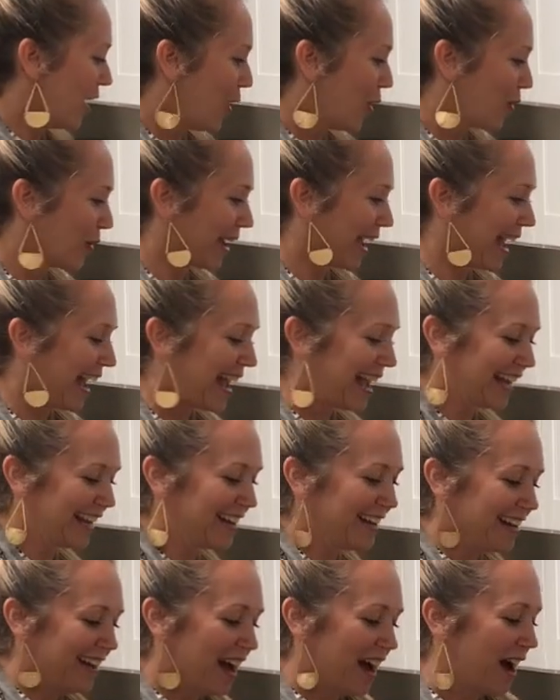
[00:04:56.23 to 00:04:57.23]
Okay,
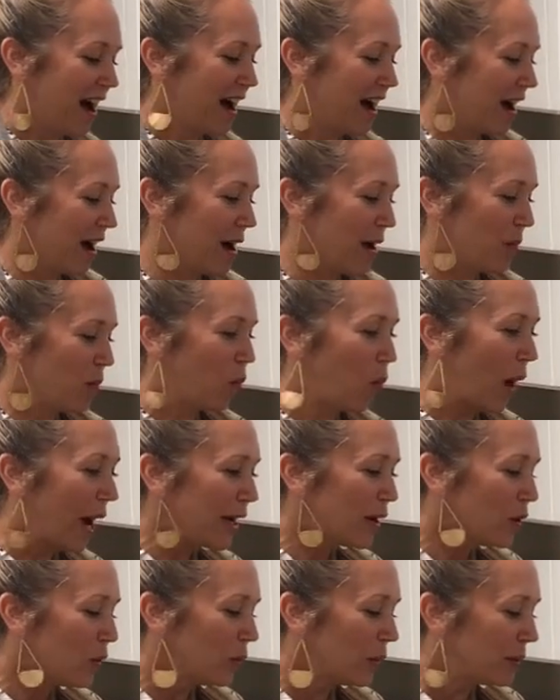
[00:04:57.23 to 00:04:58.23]
why
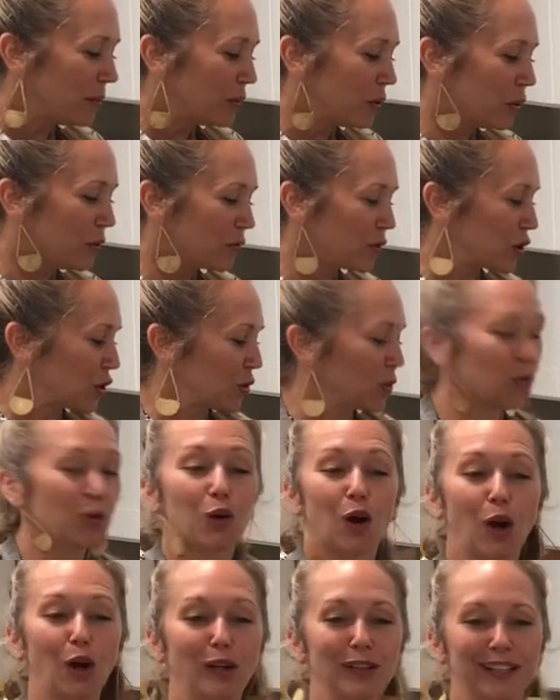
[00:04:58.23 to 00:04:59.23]
don't we move to
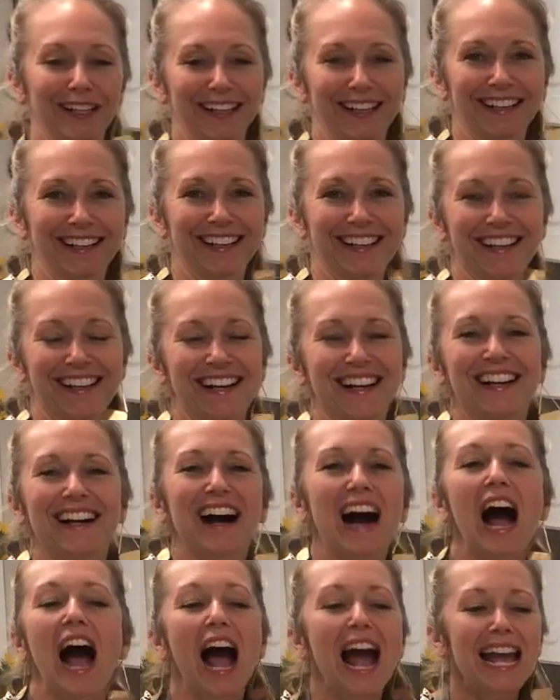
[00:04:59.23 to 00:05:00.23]
garlic?
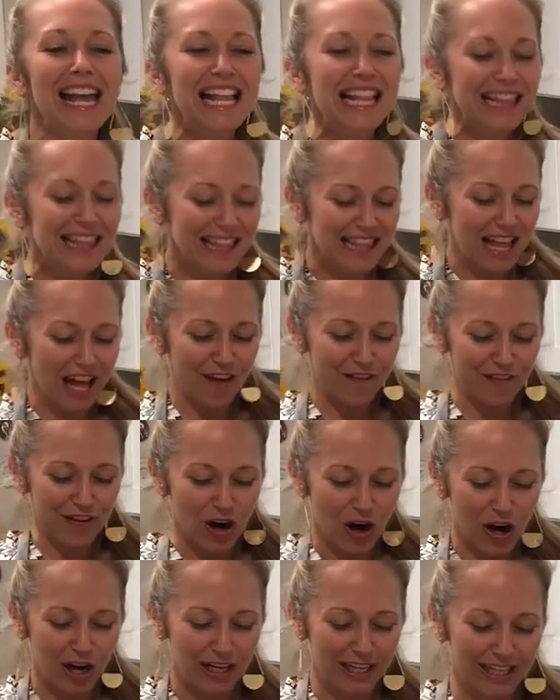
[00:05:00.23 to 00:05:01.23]
I love
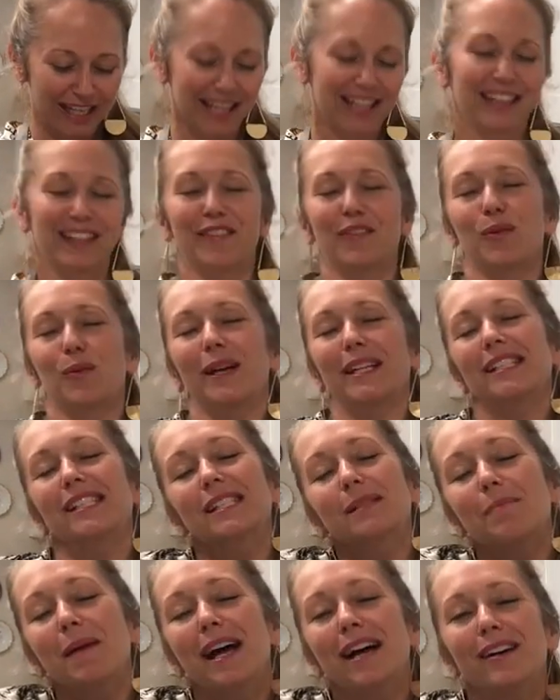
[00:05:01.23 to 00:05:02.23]
garlic. I love the way it
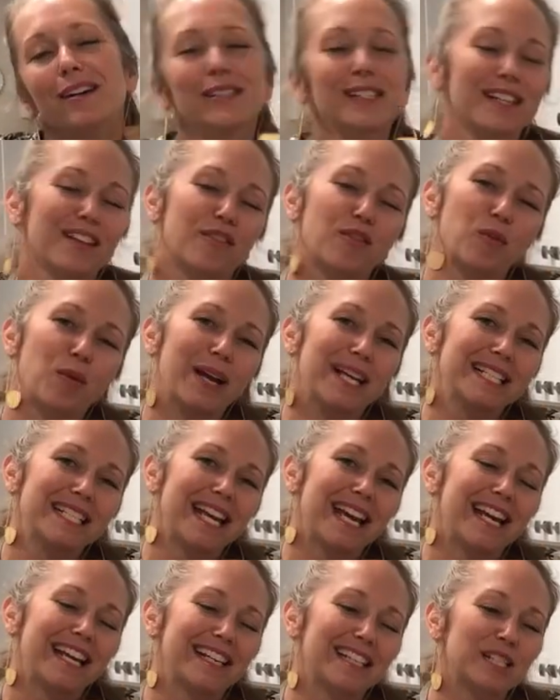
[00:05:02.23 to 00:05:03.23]
smells, I love the way it
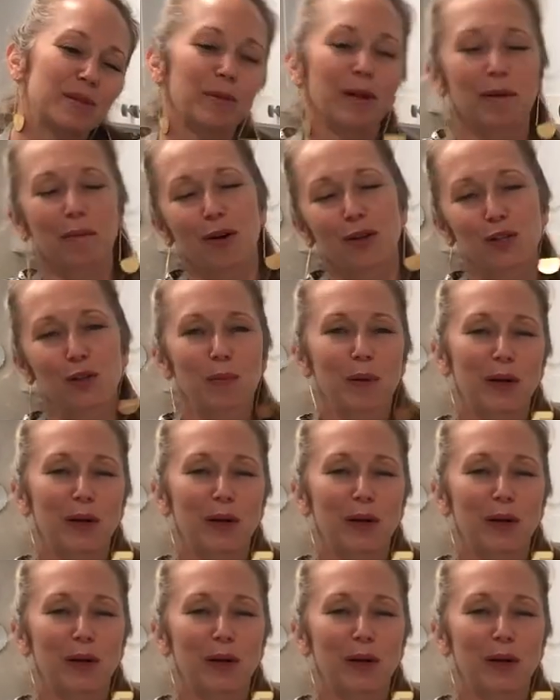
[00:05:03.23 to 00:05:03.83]
tastes, but I'm also